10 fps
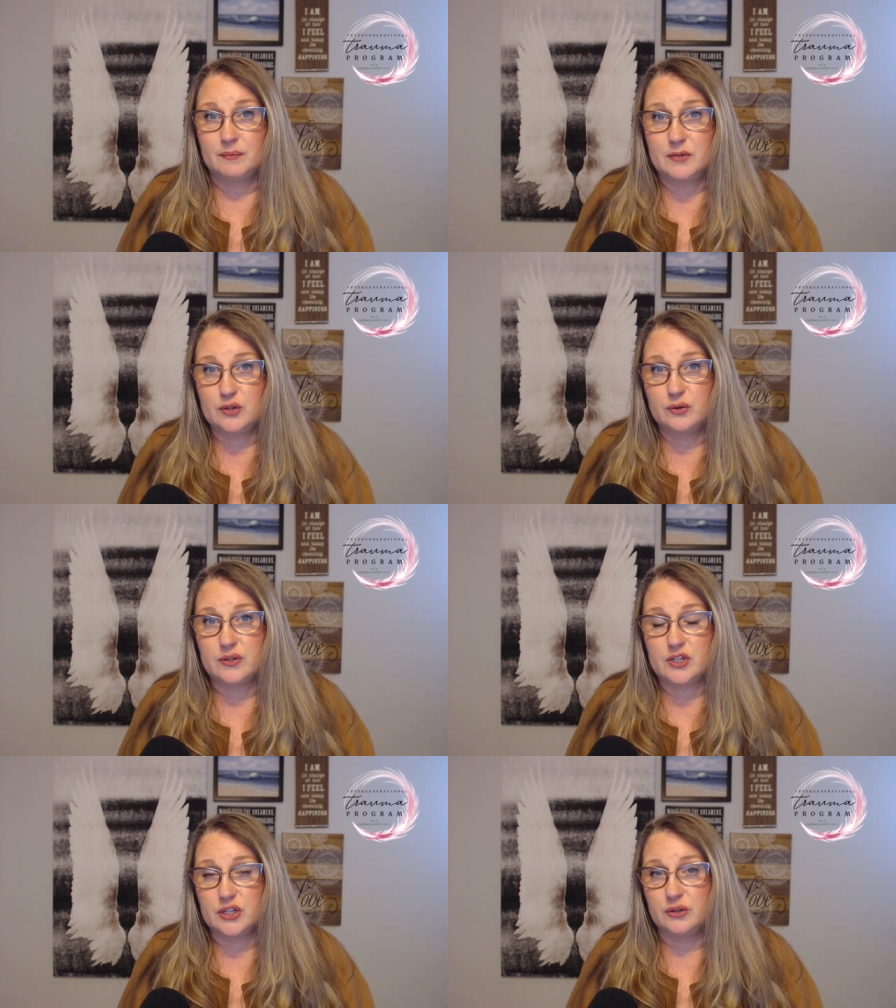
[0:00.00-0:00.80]
due
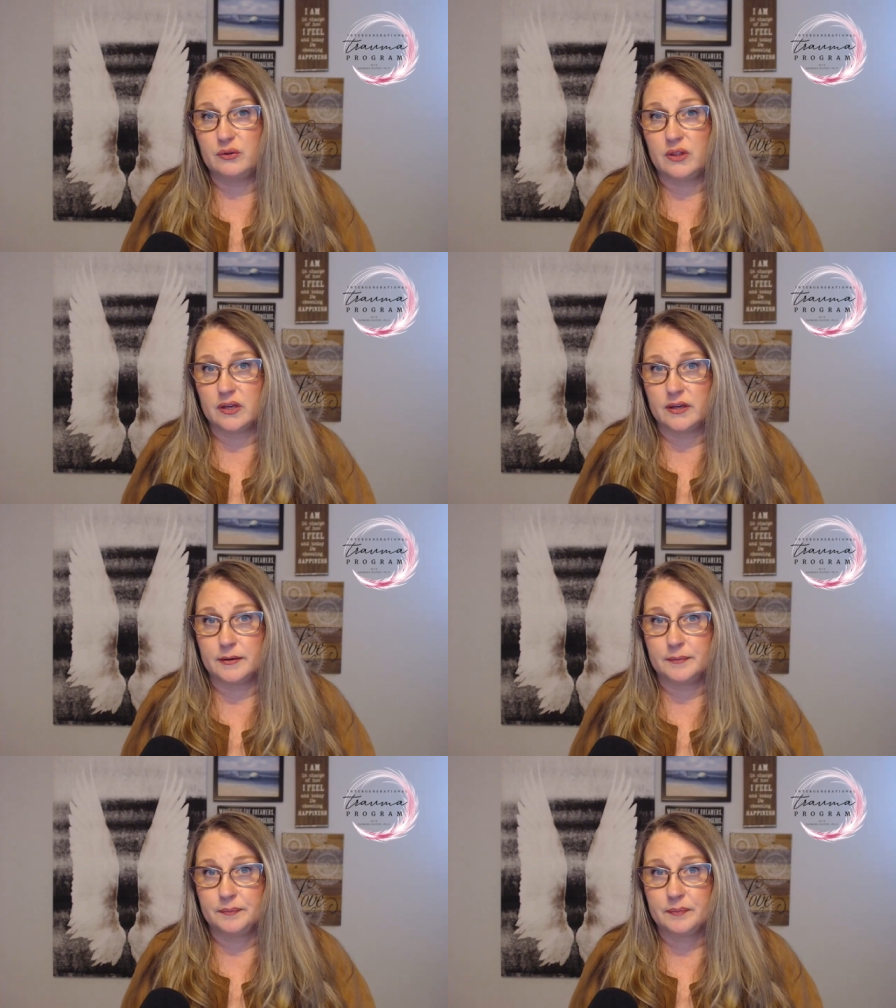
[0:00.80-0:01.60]
to
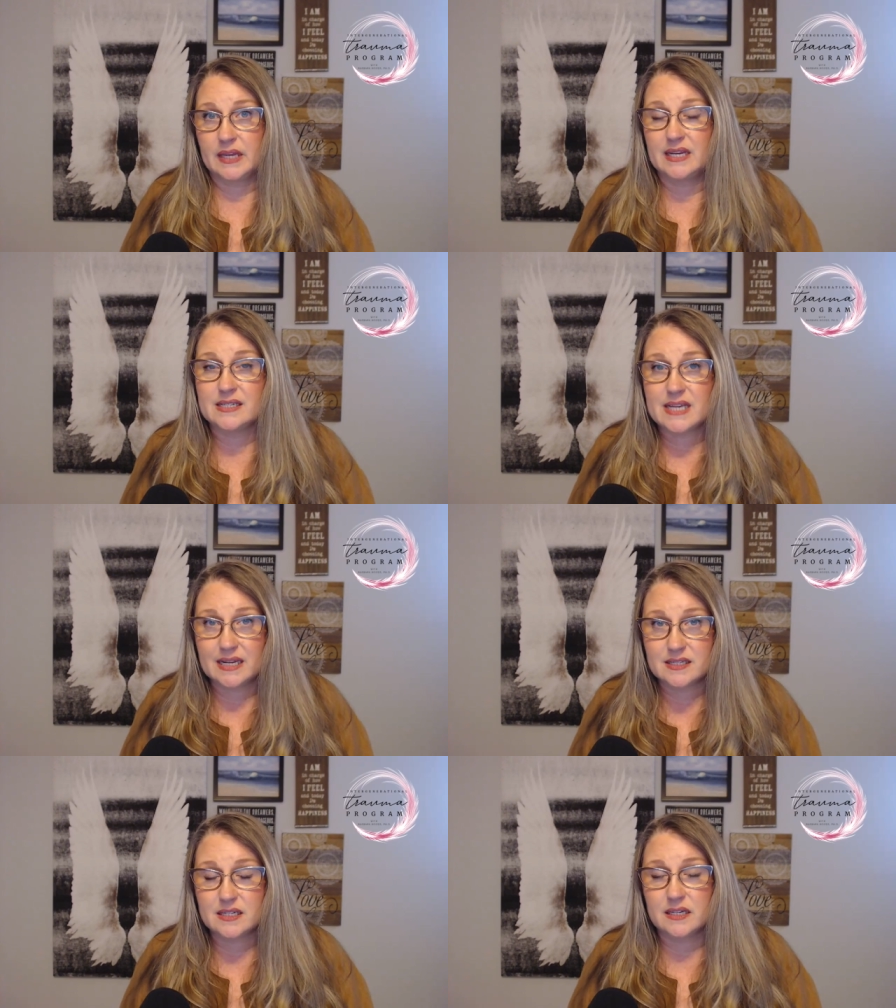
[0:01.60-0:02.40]
the
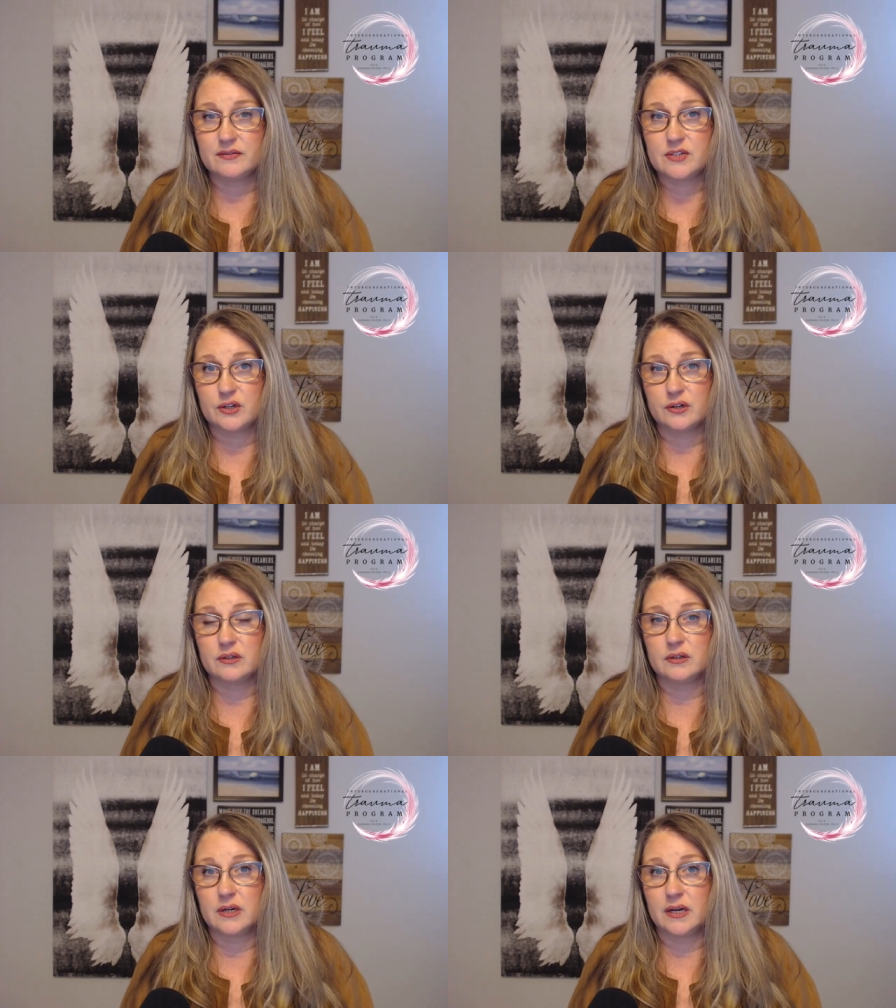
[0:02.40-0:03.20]
intensity of
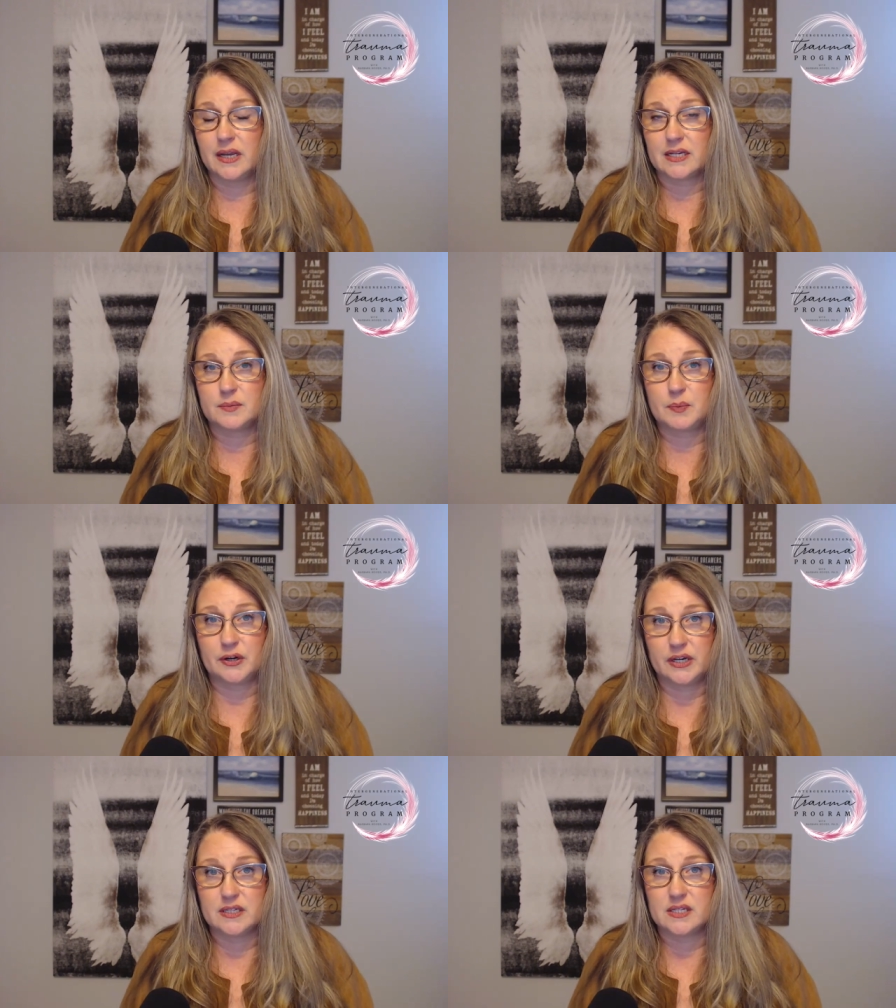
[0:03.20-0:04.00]
certain
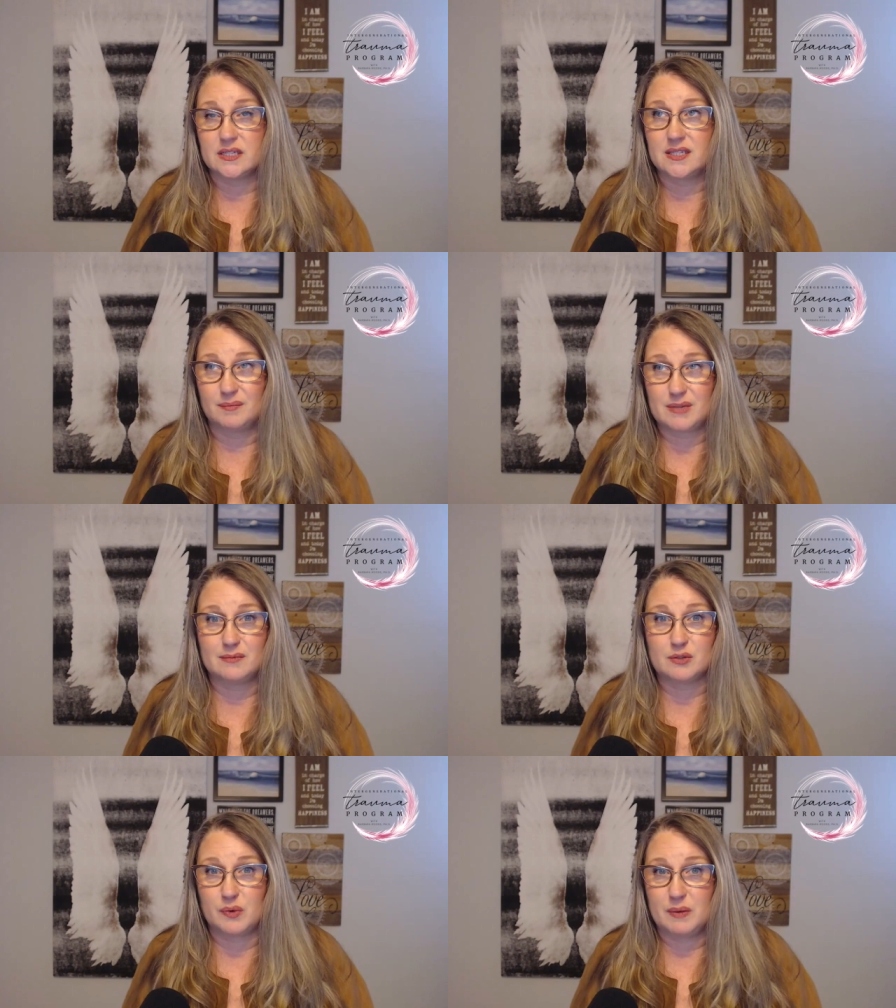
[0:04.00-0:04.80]
experiences,
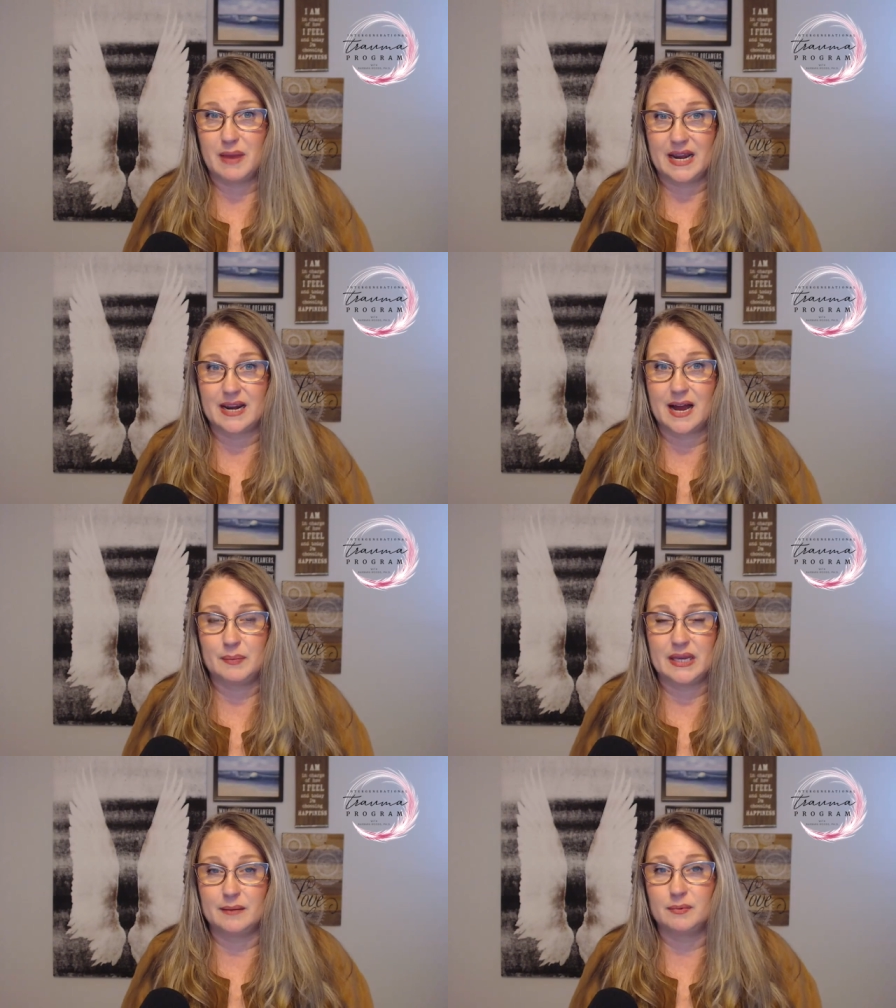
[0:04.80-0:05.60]
sometimes we may not
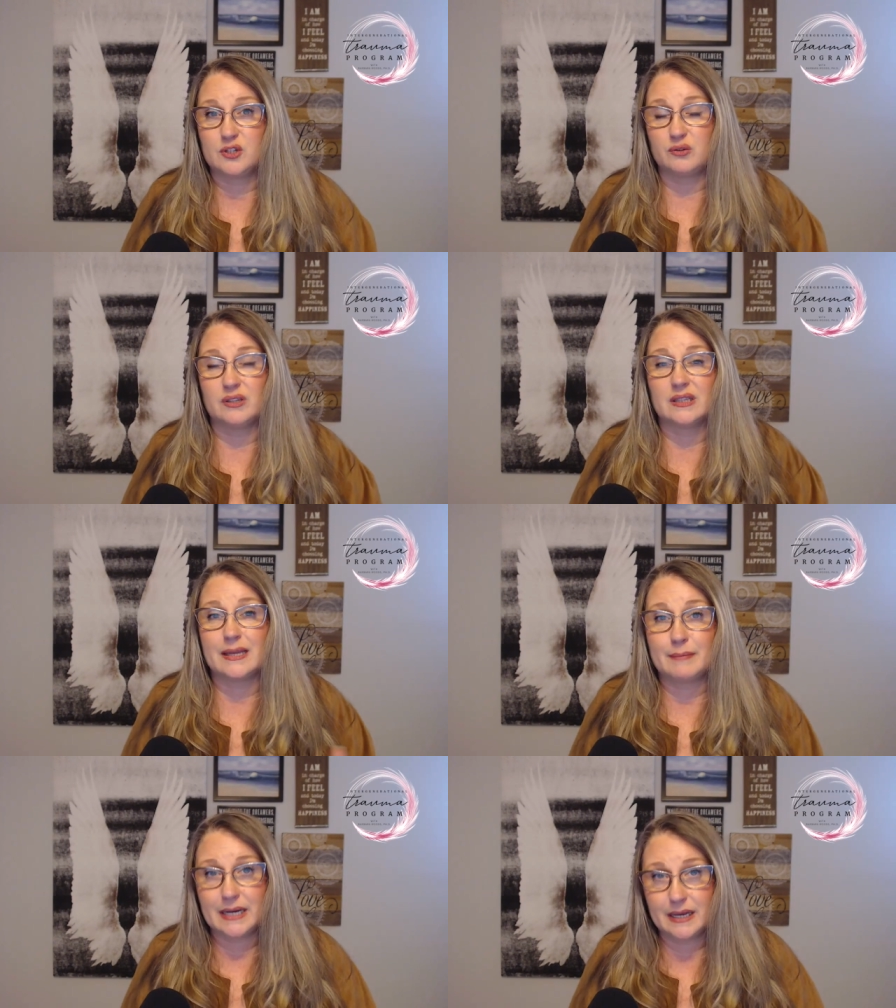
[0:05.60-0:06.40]
be able to
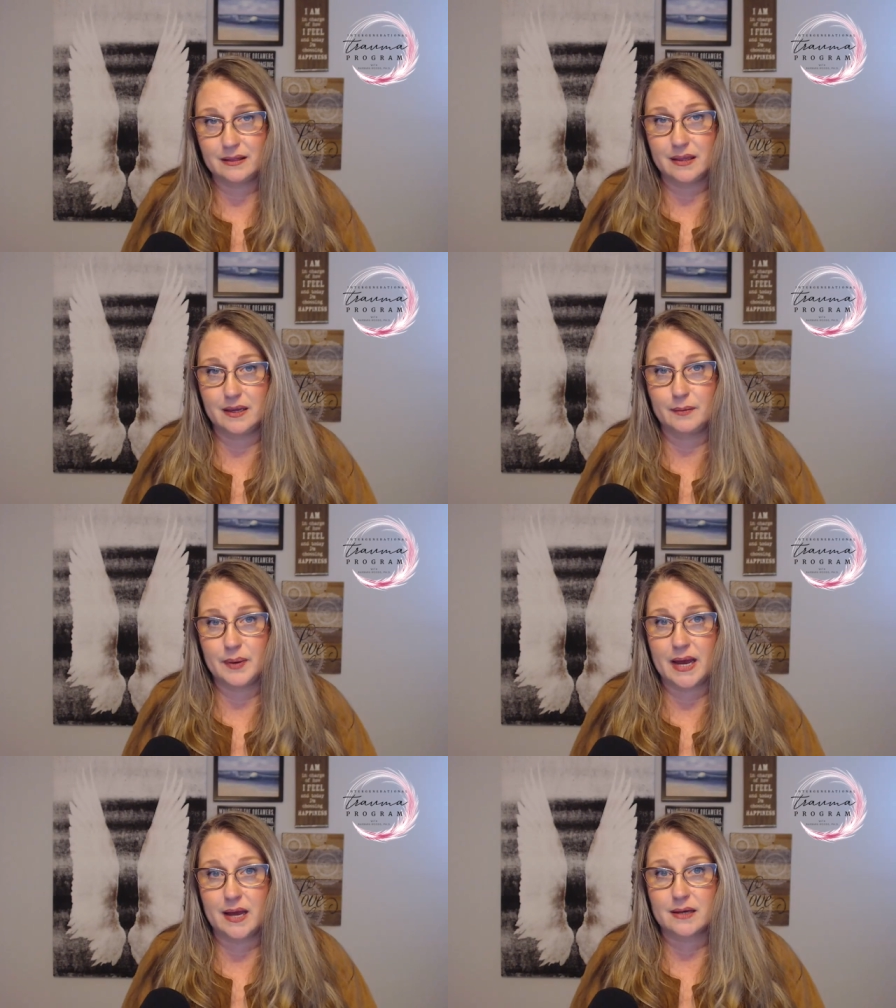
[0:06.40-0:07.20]
eliminate the
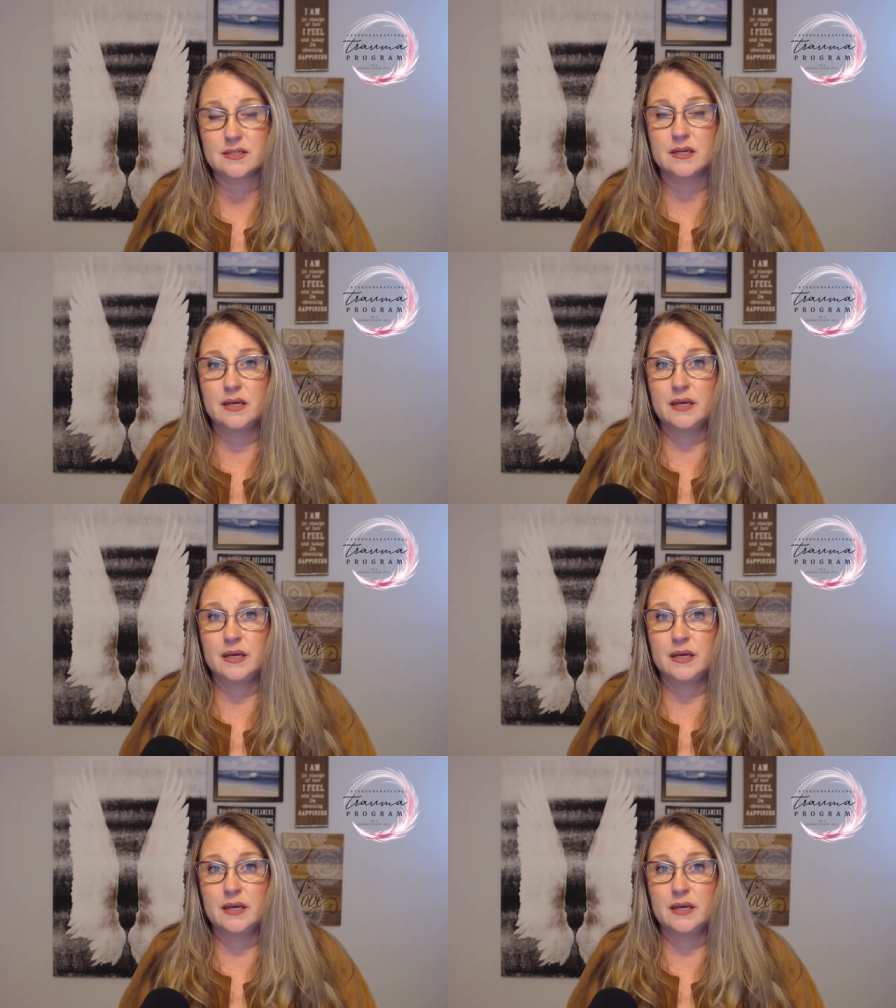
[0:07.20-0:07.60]
impacts,